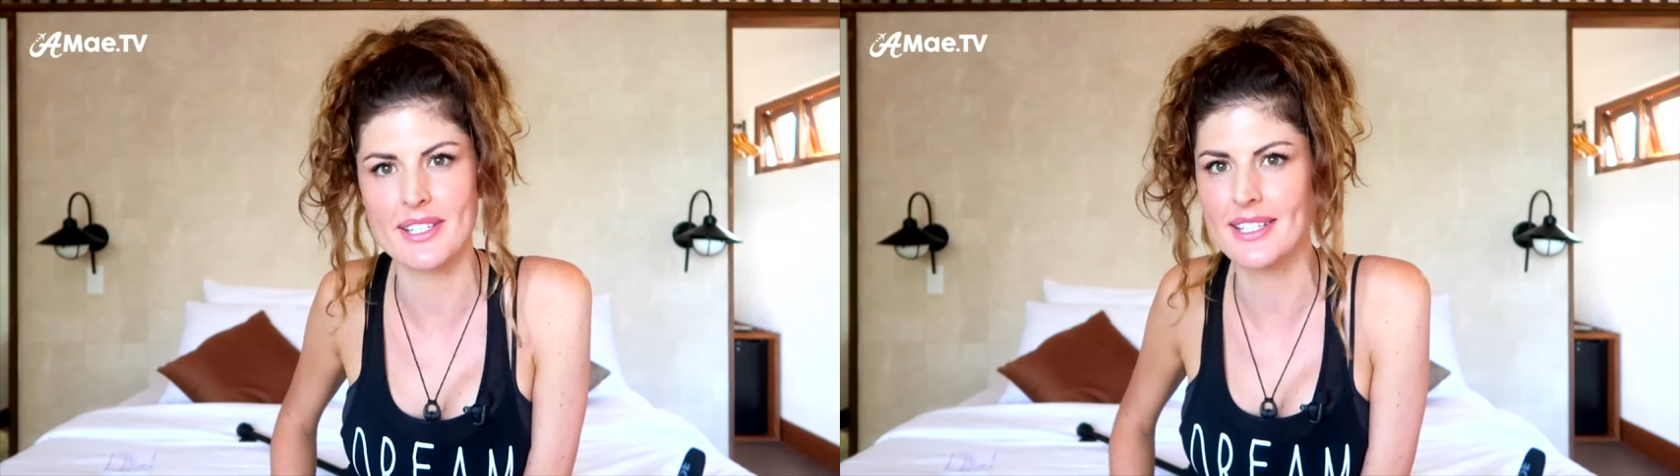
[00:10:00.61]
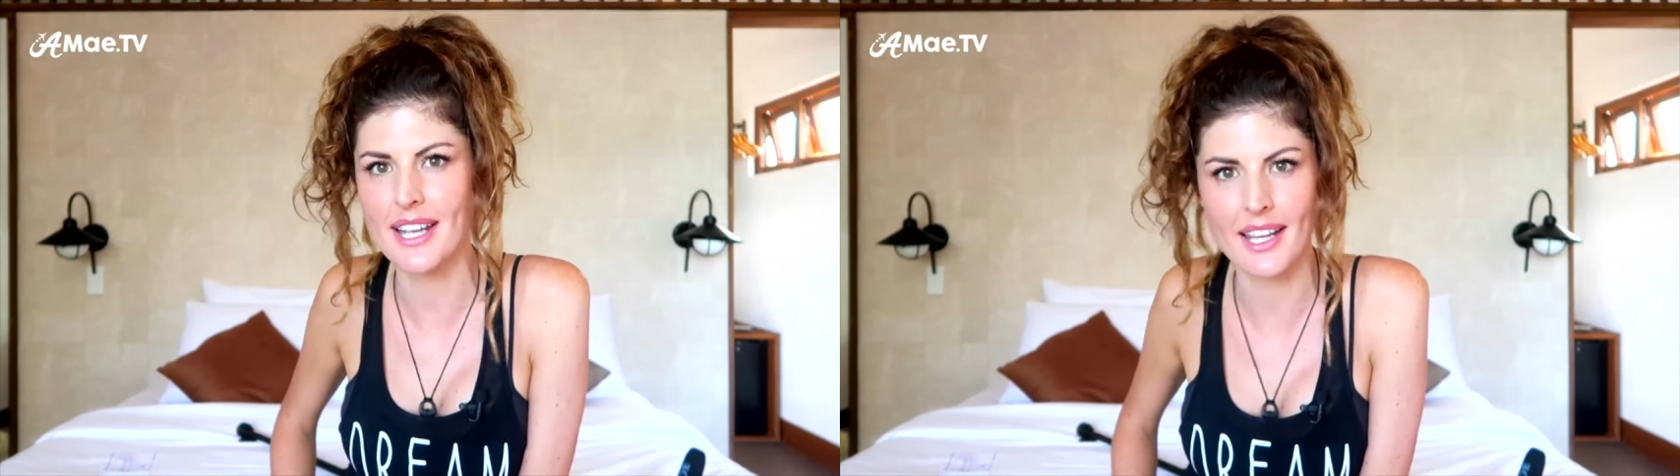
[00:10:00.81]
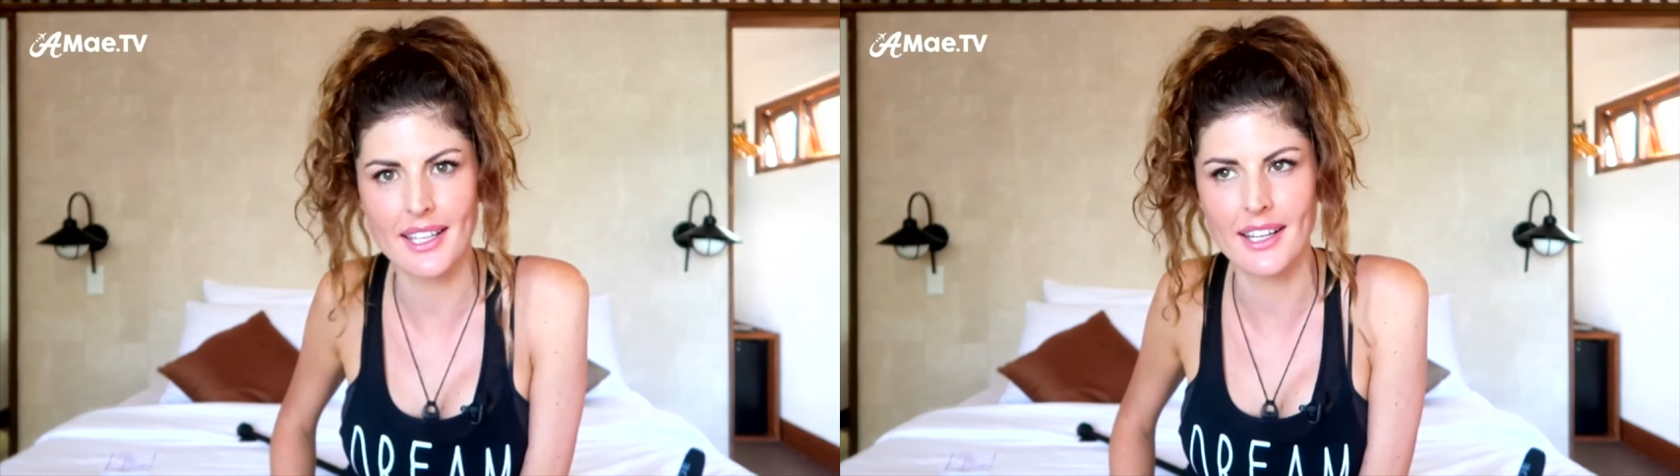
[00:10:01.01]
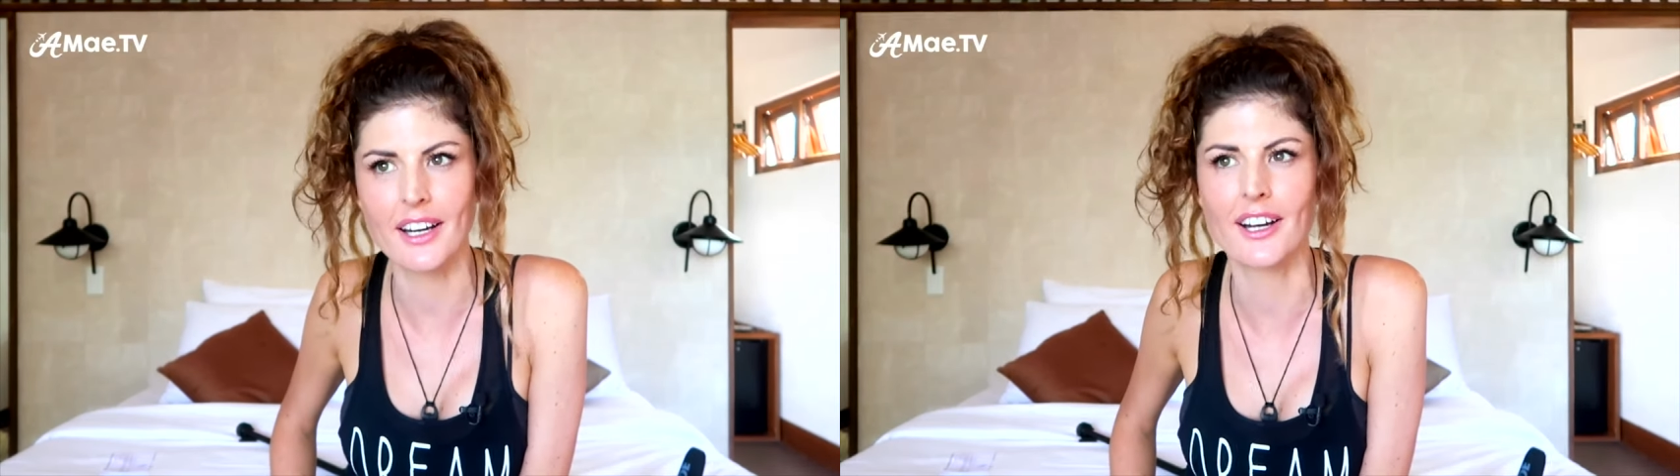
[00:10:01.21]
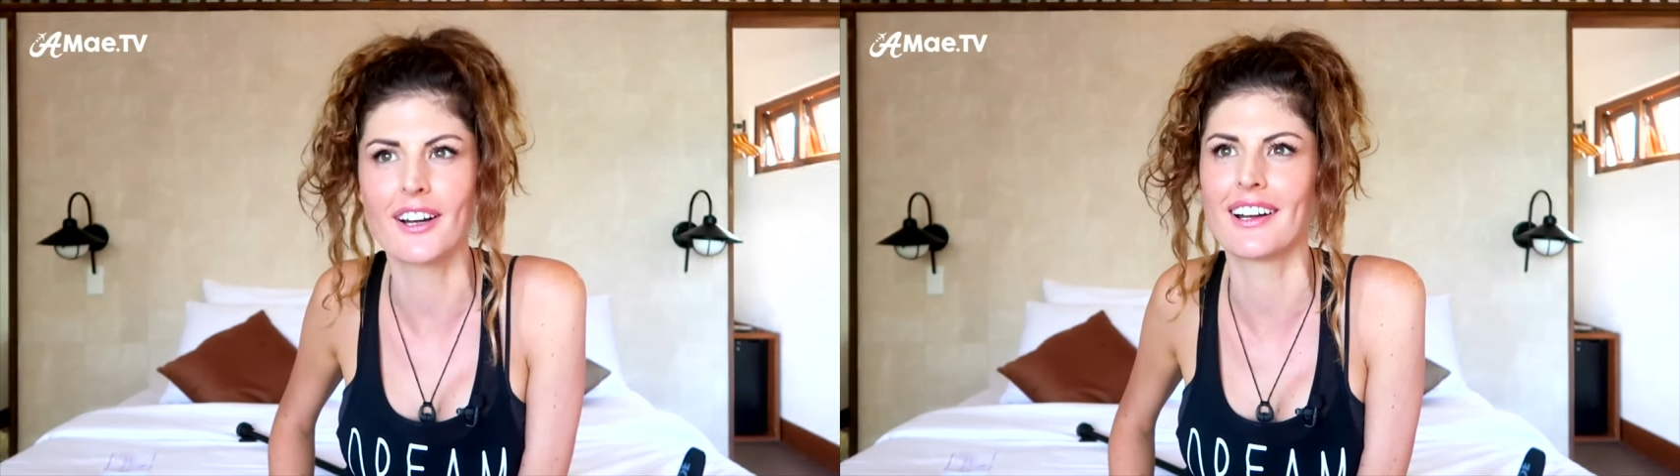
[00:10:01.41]
to stay
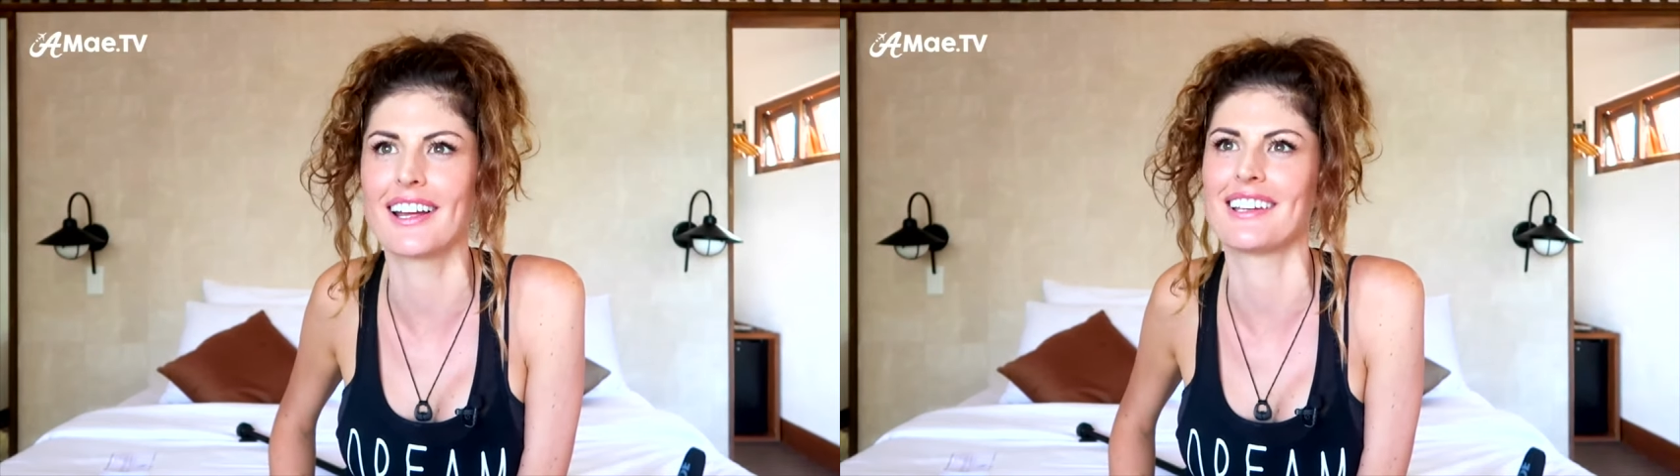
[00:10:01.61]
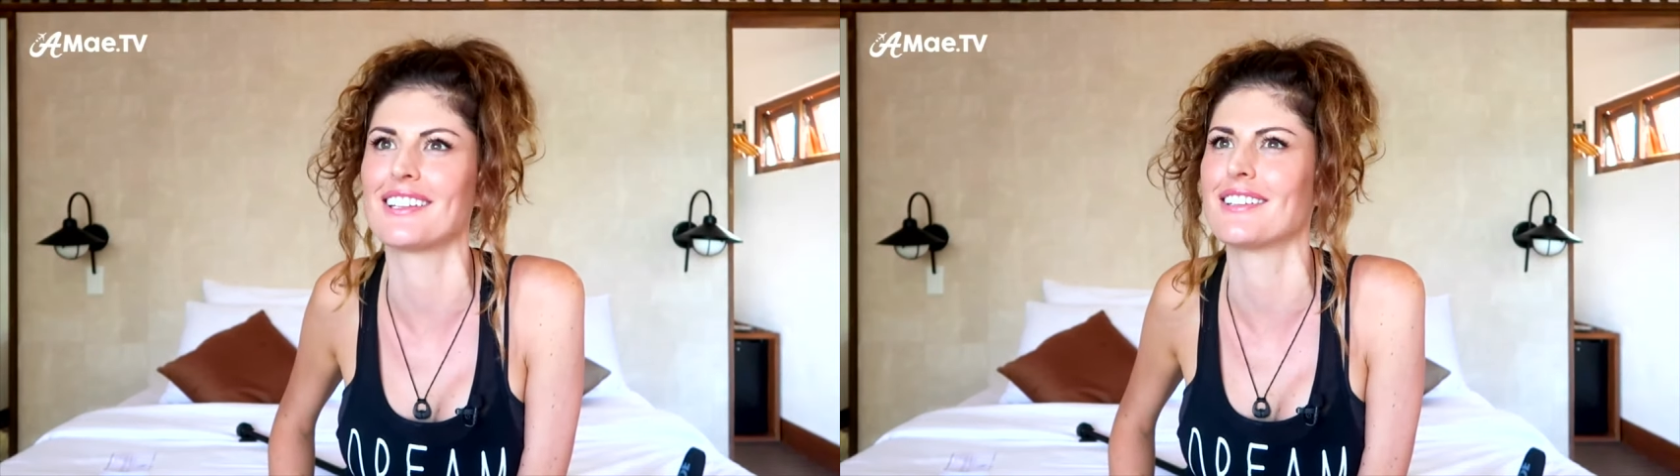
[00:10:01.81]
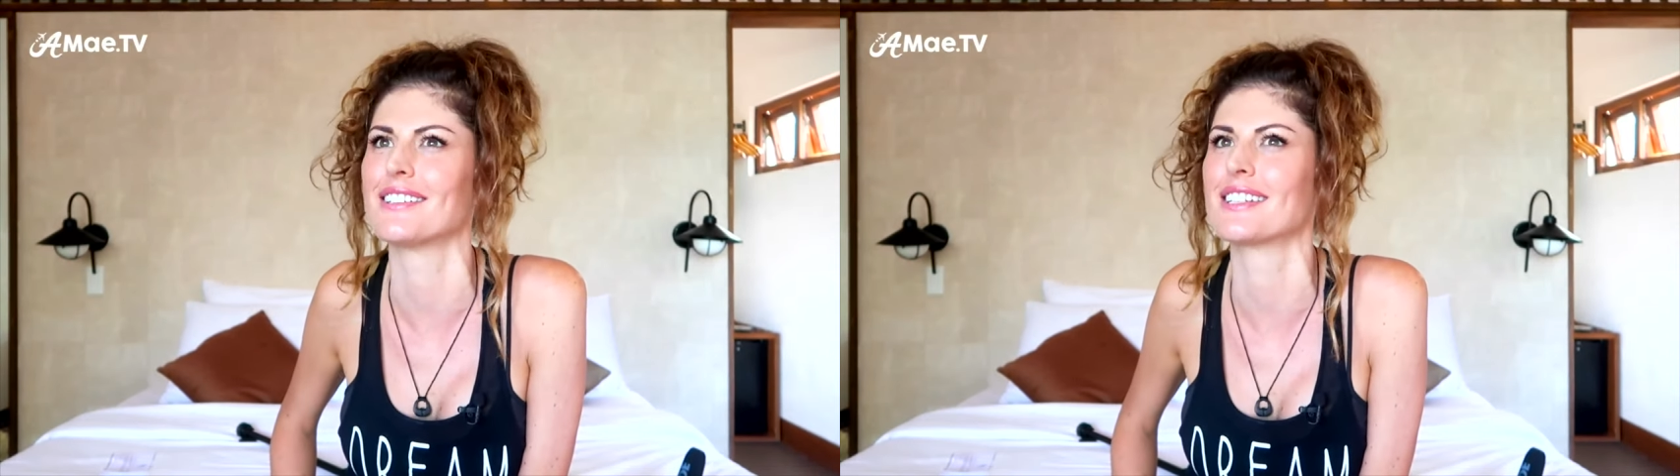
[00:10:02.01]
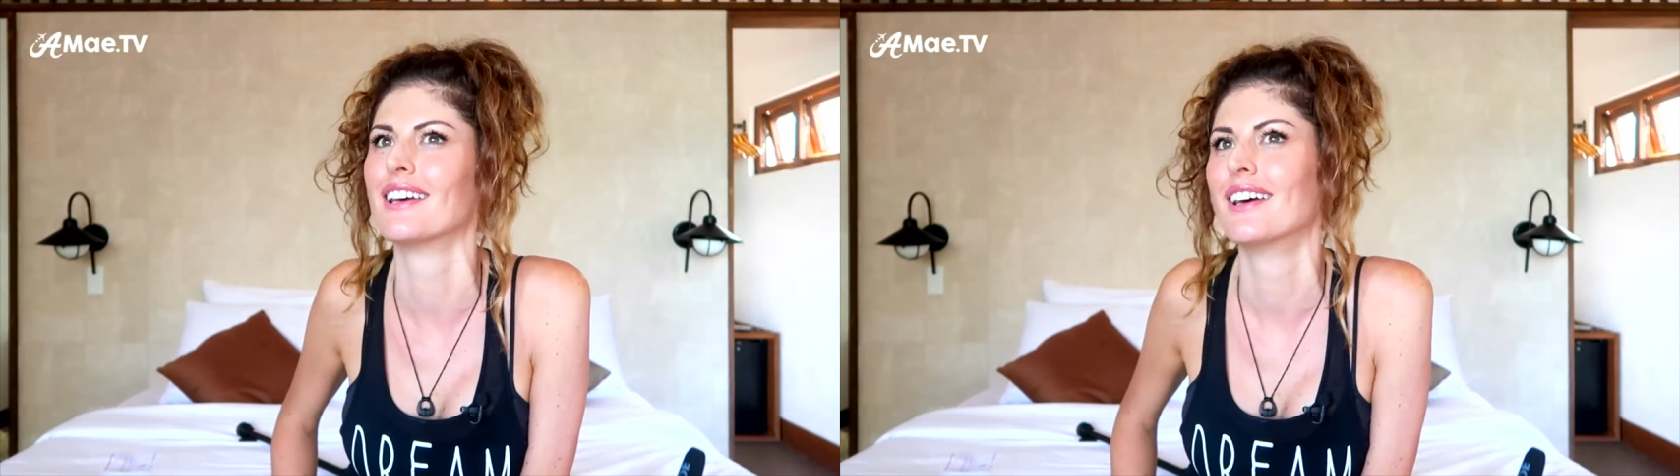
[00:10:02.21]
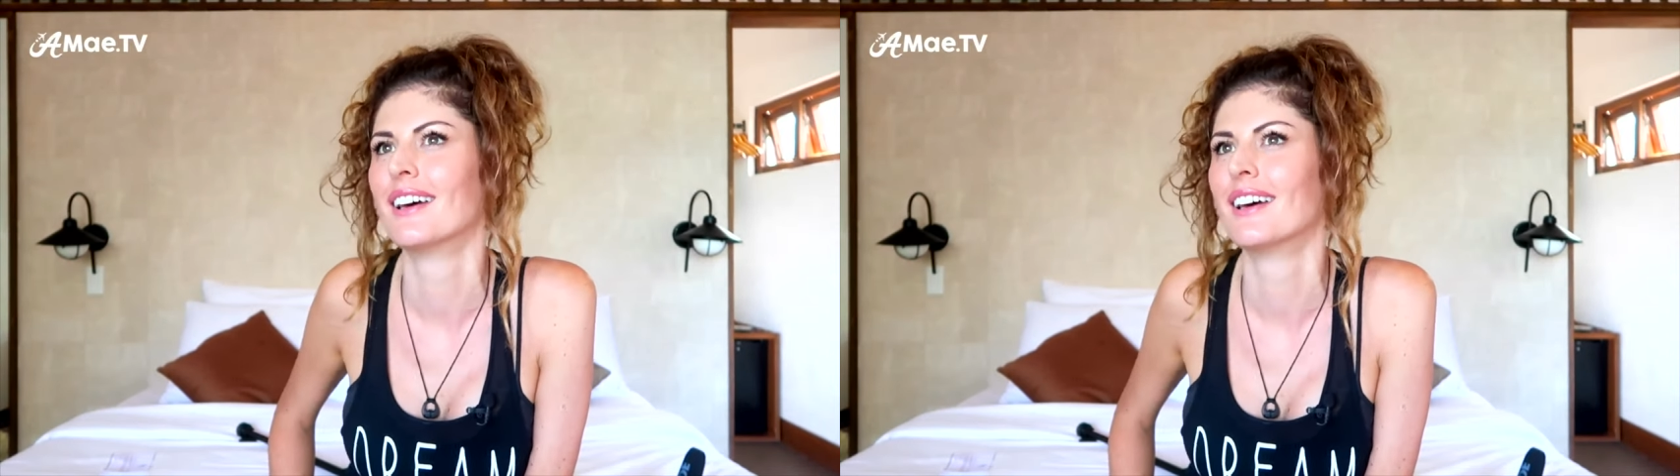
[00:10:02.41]
here. And